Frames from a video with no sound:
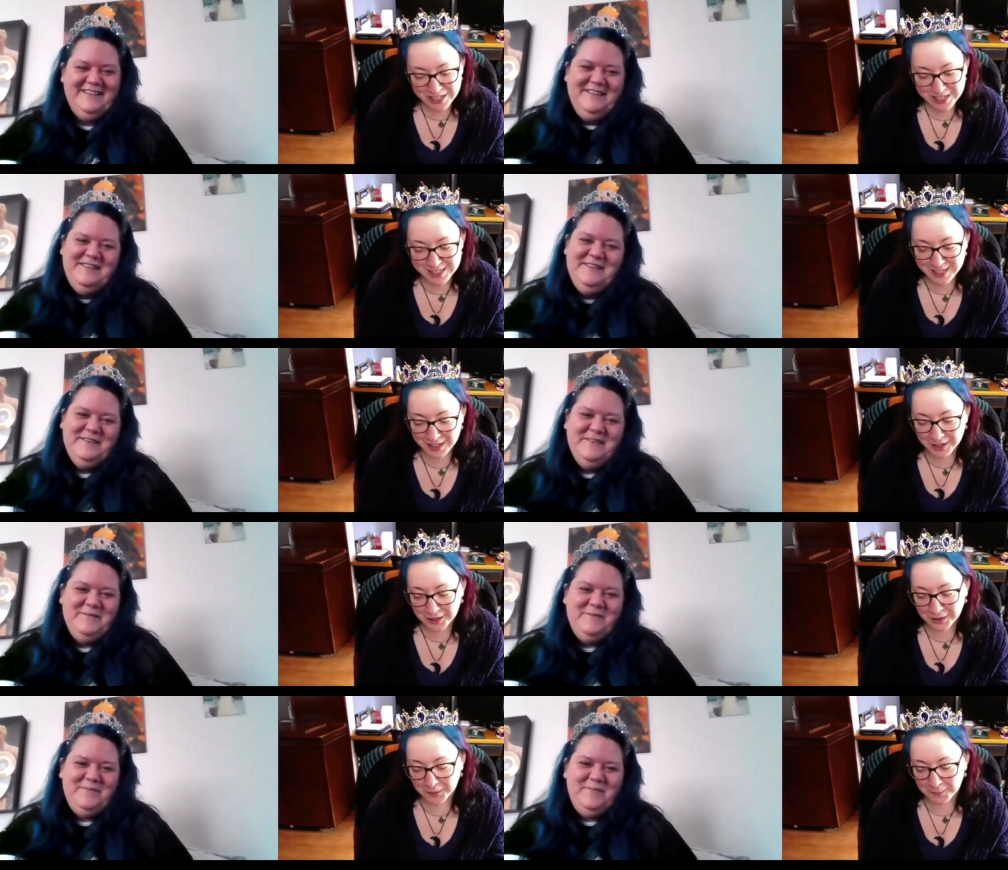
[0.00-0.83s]

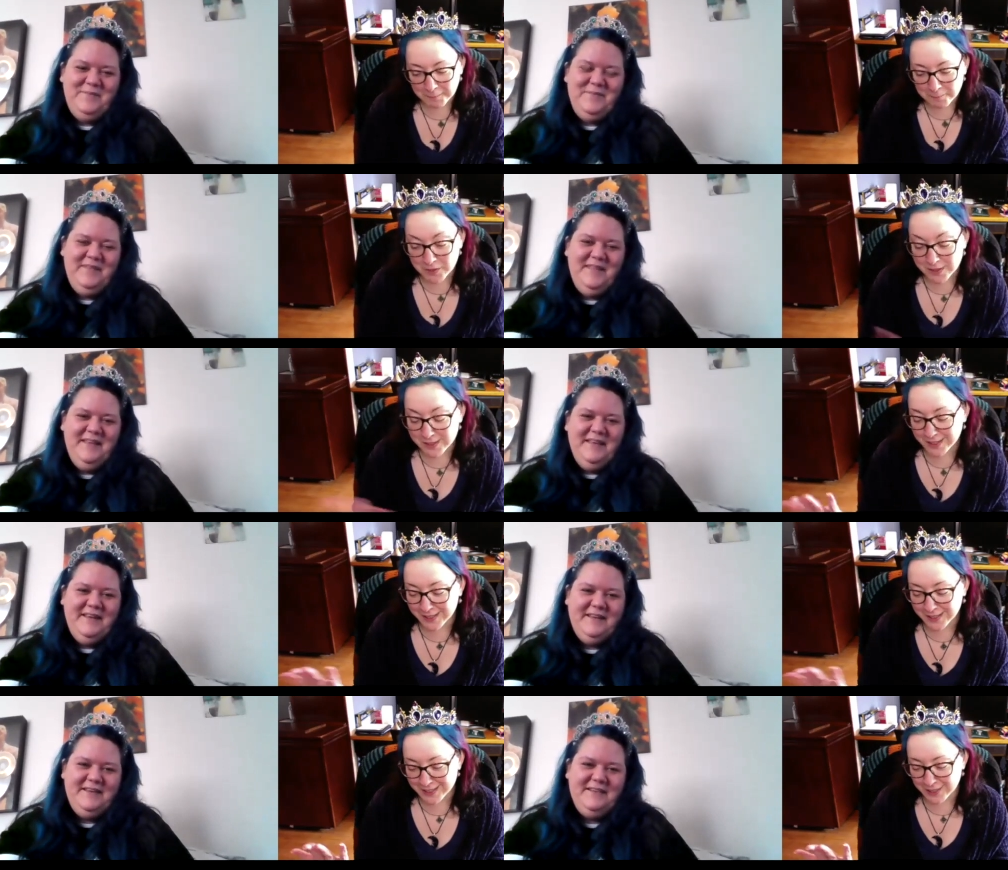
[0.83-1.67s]
Speaker 1: so,
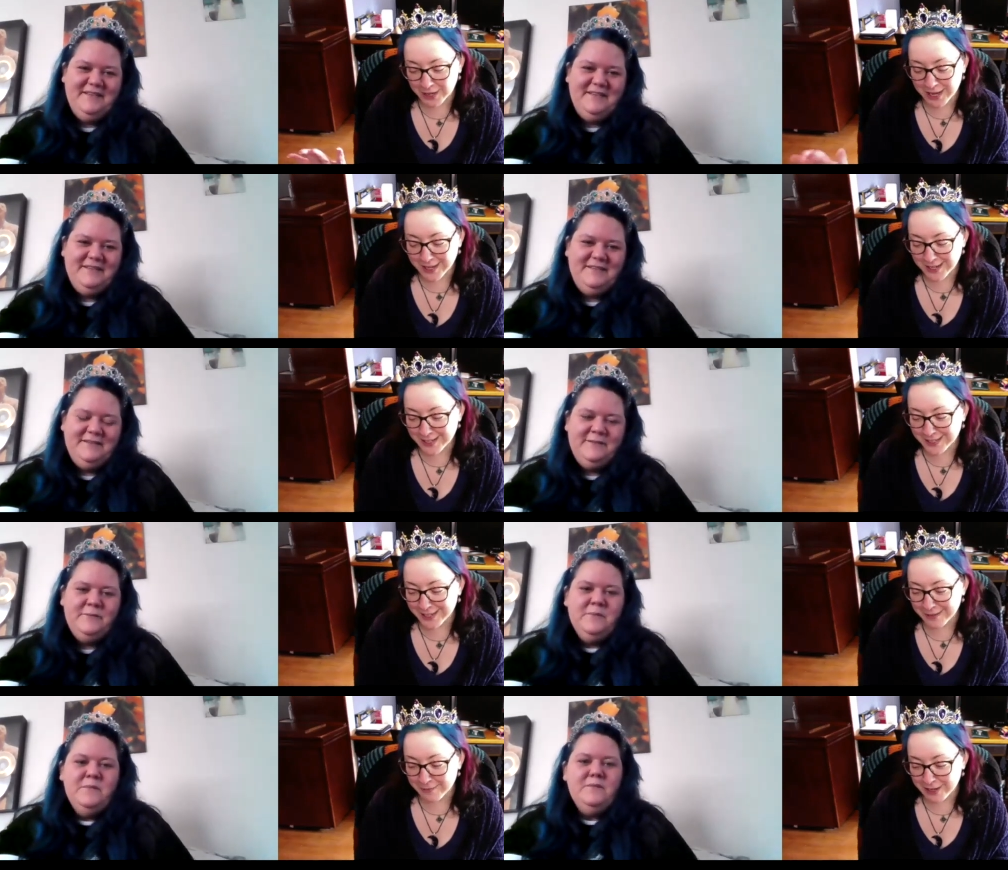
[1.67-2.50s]
so Candi
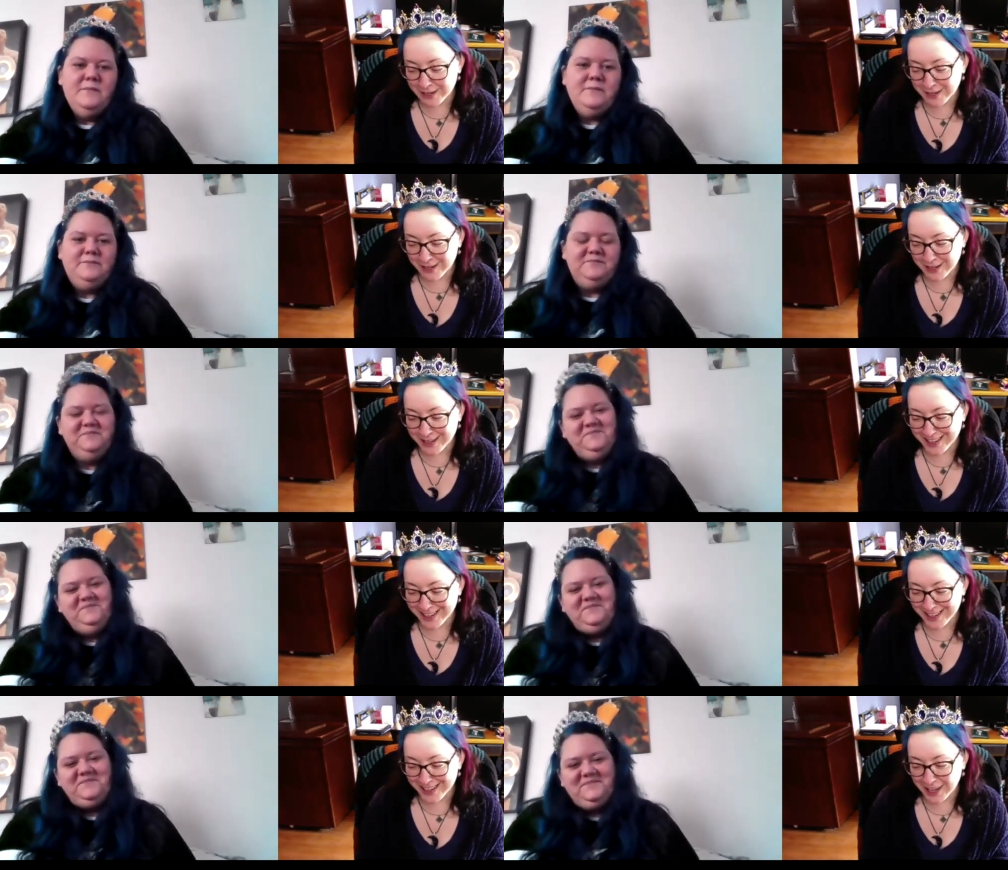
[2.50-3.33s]
sent me
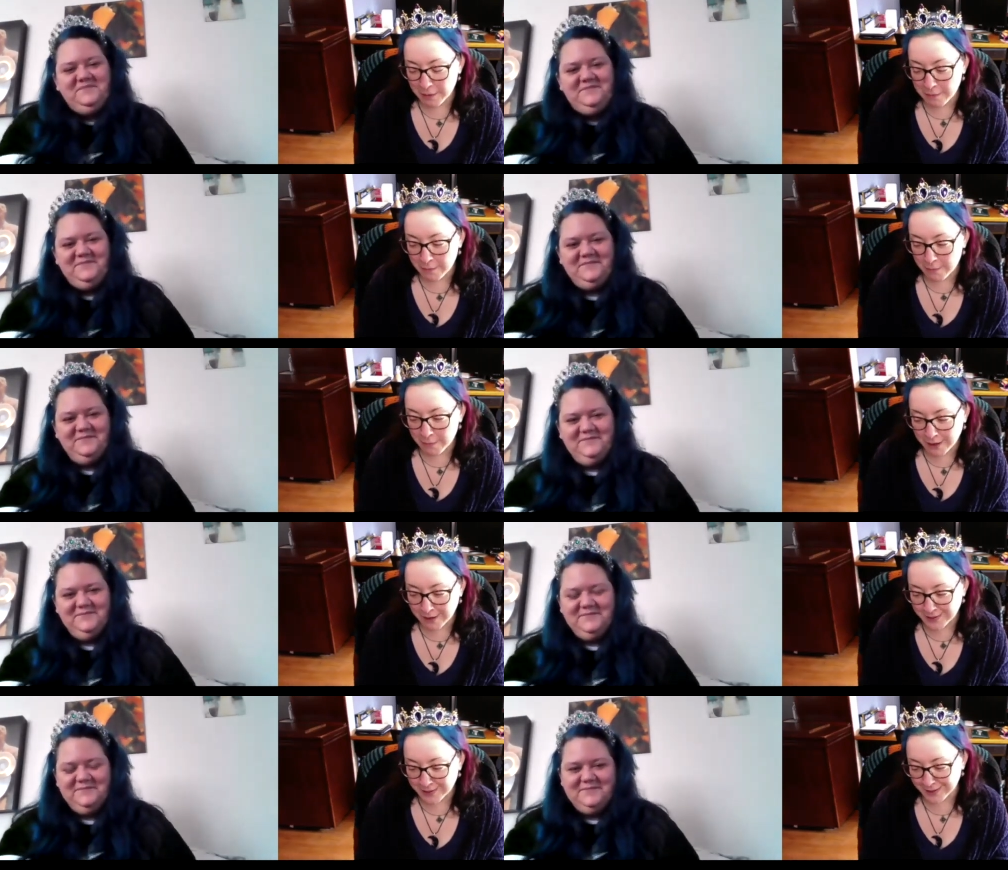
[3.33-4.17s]
an
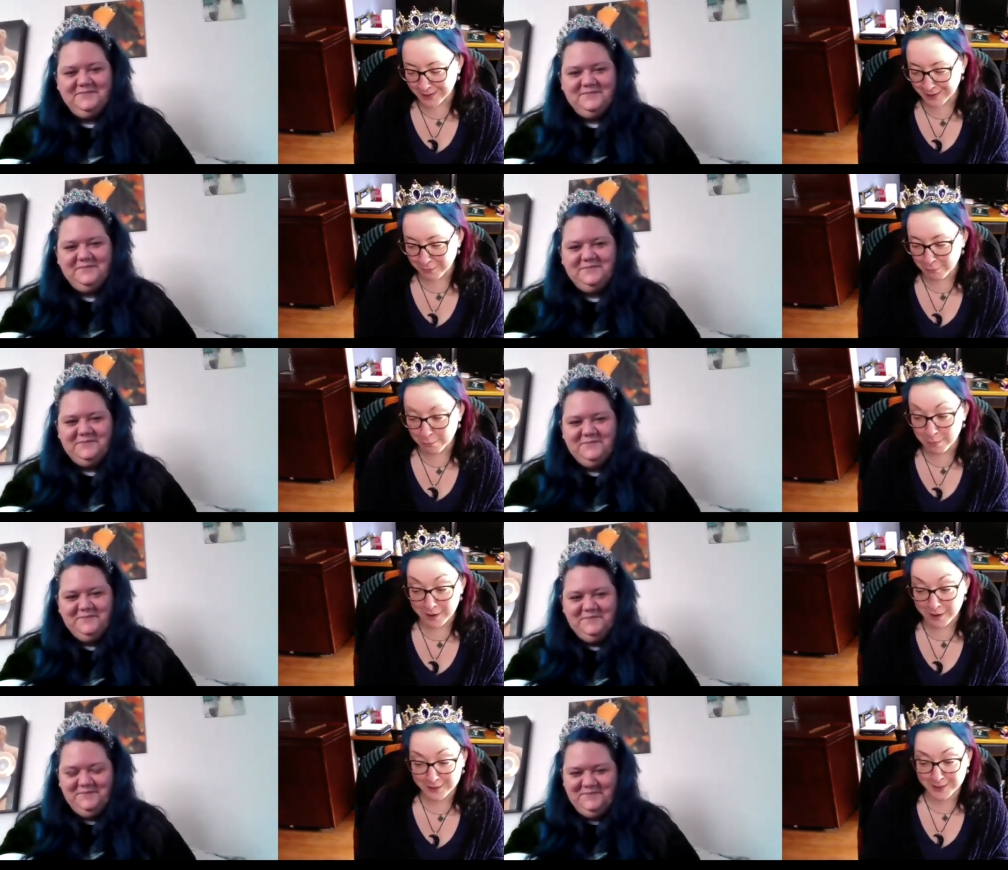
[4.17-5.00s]
amazing
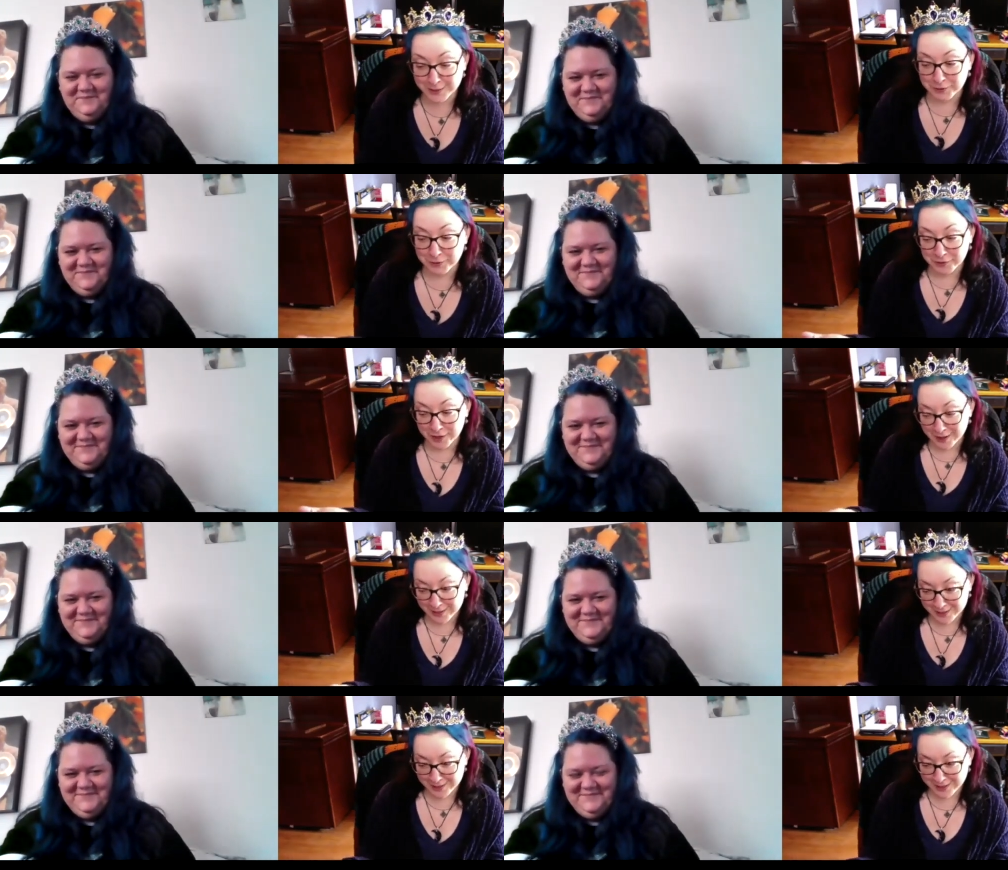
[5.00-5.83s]
box of
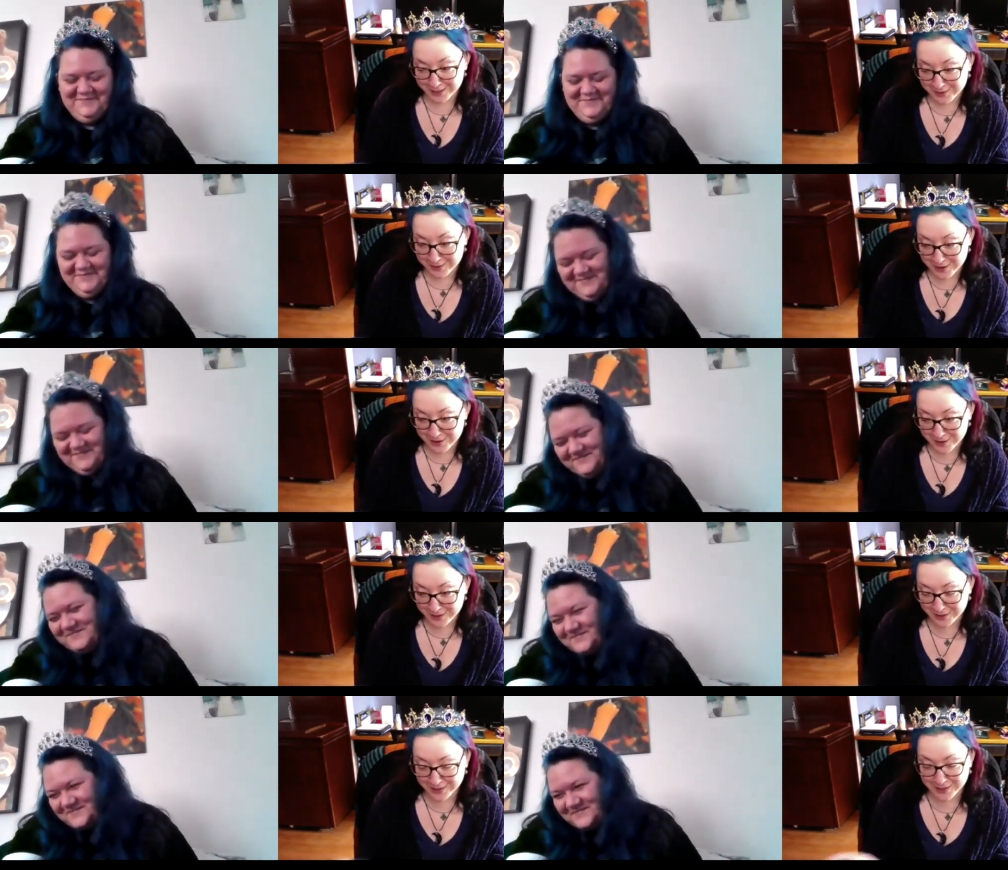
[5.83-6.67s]
rocks
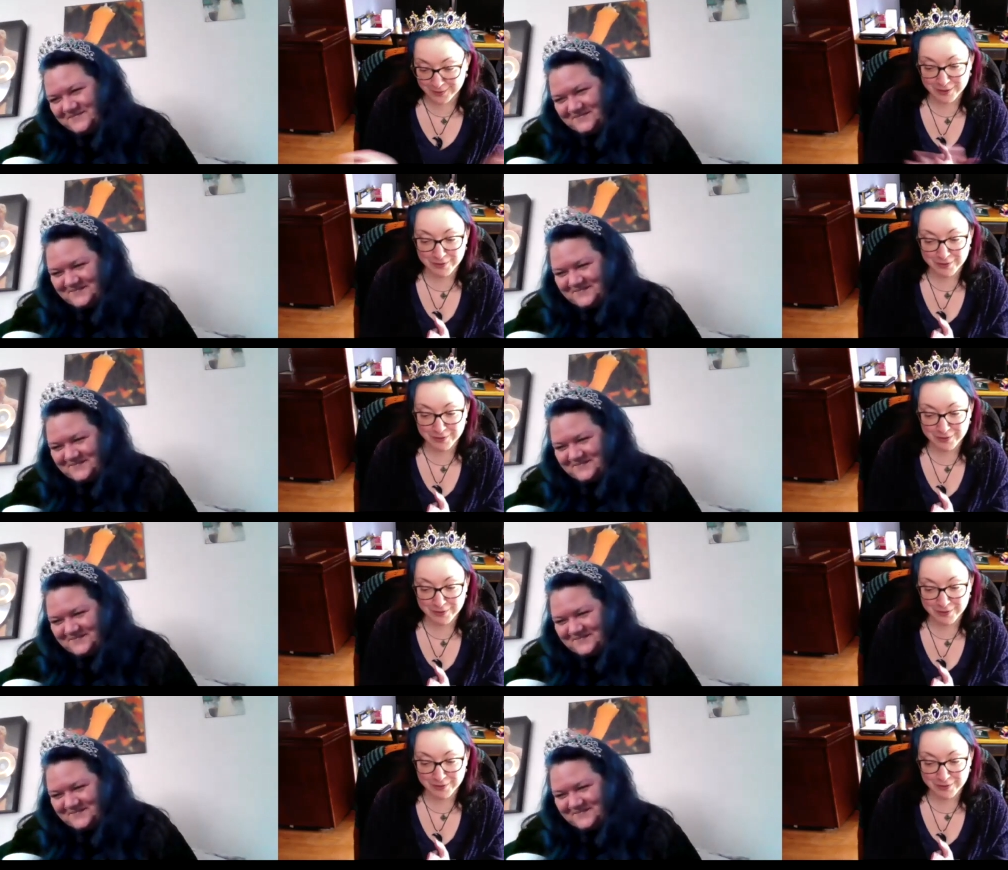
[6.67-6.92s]
yesterday. So we